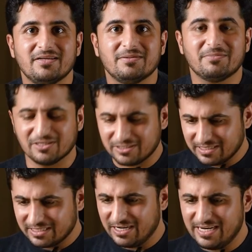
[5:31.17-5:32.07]
Because
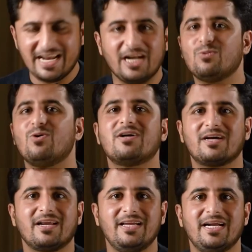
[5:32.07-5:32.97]
the network
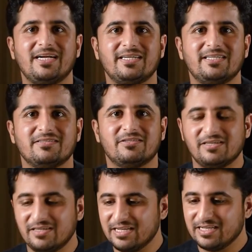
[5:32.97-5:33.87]
created,
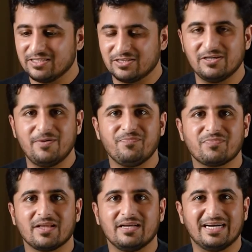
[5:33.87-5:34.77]
the
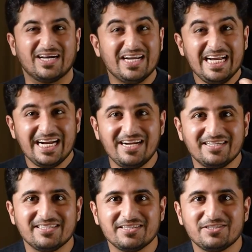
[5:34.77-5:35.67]
greed
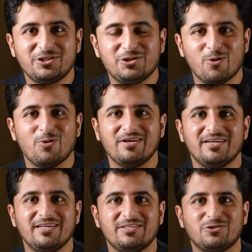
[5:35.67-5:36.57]
shown
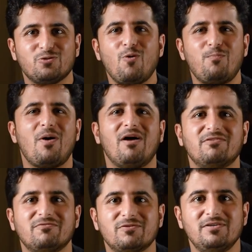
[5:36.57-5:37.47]
is so
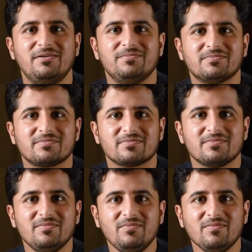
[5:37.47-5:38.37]
powerful
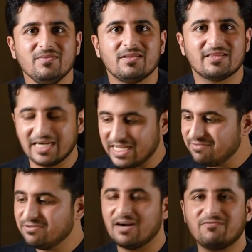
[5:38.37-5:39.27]
that
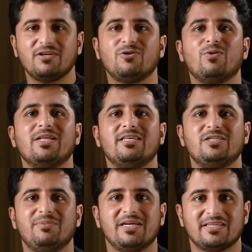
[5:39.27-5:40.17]
even after knowing these
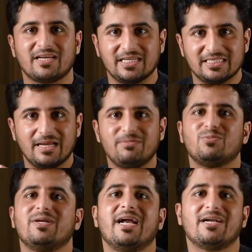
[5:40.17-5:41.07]
basic concepts,
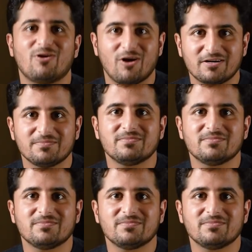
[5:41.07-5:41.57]
we get caught,